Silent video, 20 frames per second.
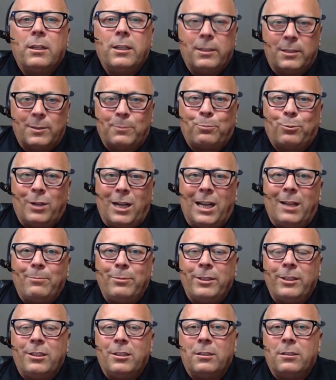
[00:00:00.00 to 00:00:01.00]
it's
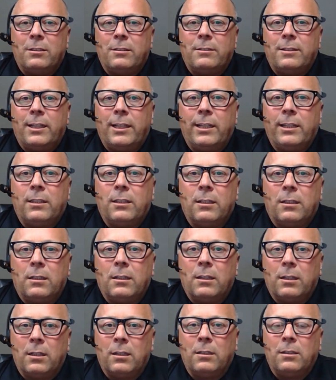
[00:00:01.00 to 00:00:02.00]
probably going to take
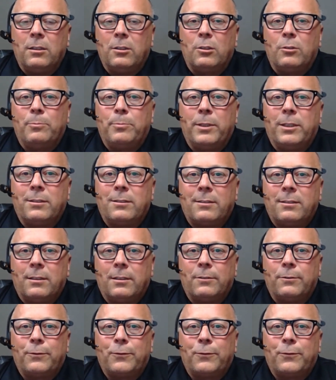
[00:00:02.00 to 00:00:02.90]
a little bit